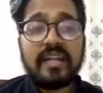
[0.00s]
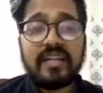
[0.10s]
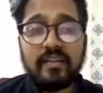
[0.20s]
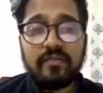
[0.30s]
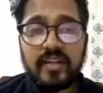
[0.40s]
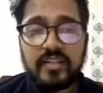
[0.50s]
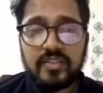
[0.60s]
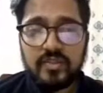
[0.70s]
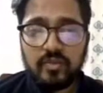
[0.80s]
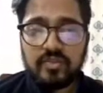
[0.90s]
different
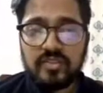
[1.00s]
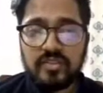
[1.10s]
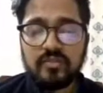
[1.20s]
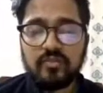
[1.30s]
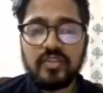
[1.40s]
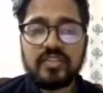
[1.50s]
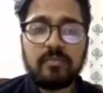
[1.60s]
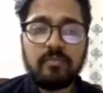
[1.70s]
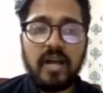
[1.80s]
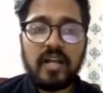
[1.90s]
sources which
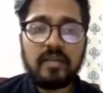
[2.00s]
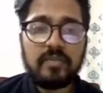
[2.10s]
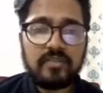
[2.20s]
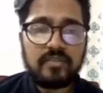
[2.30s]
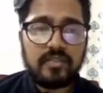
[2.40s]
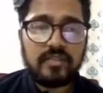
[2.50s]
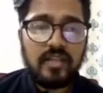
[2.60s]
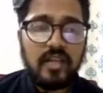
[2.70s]
impact business,